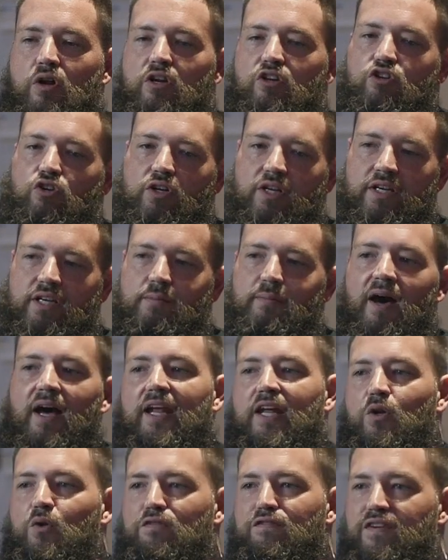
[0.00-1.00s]
trying to turn
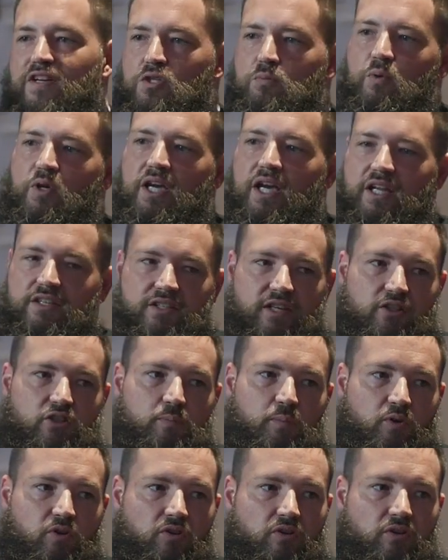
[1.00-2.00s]
anybody into a Facebook ads
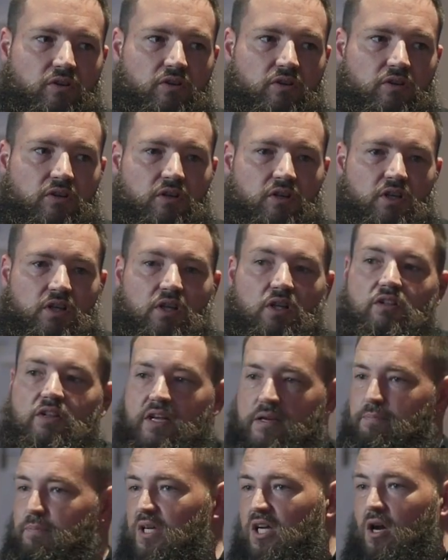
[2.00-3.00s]
expert.
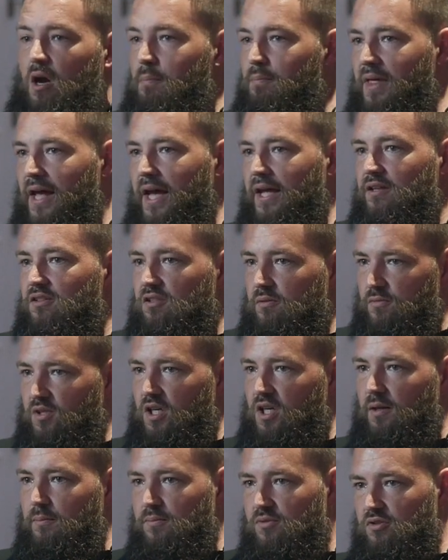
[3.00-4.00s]
They become that
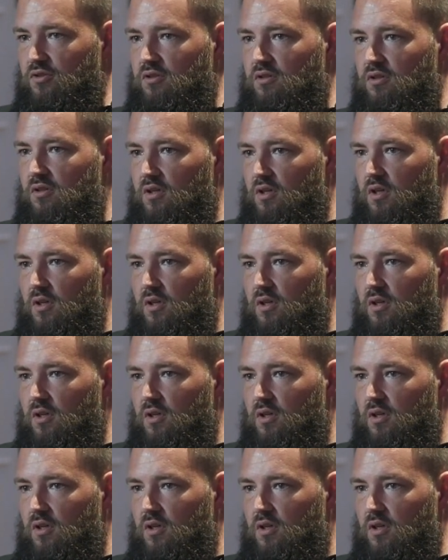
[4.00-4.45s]
sometimes,